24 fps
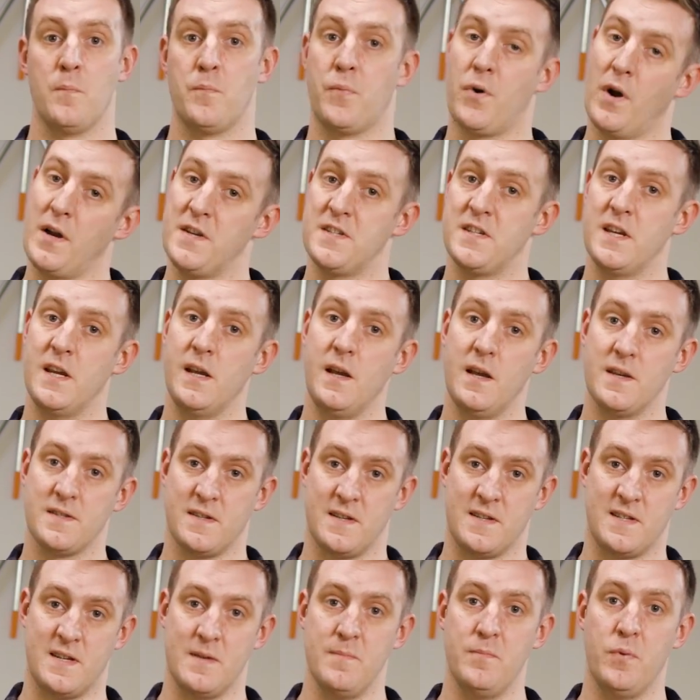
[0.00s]
Pricing is
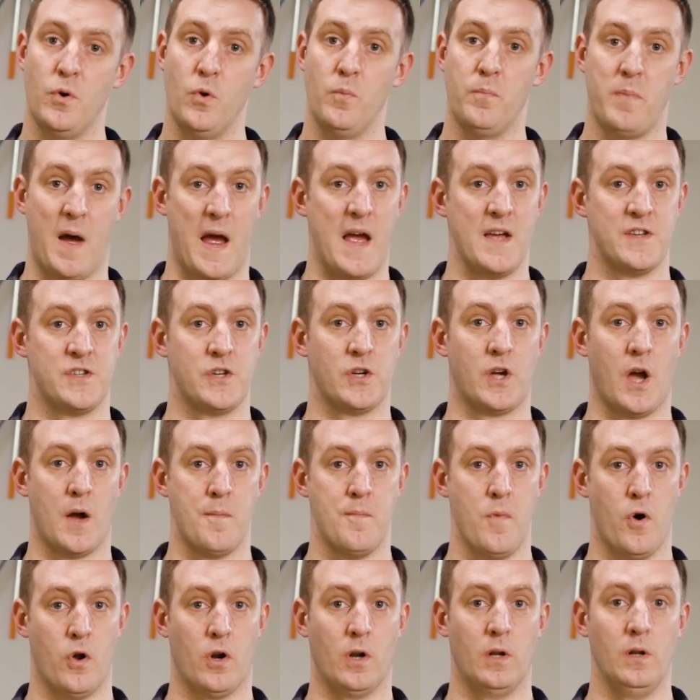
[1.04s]
a simple pay-as-you-go
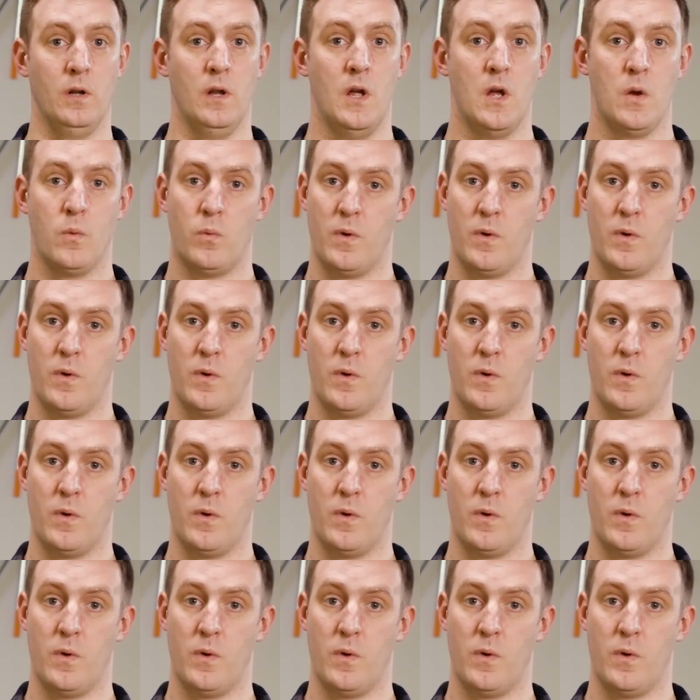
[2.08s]
model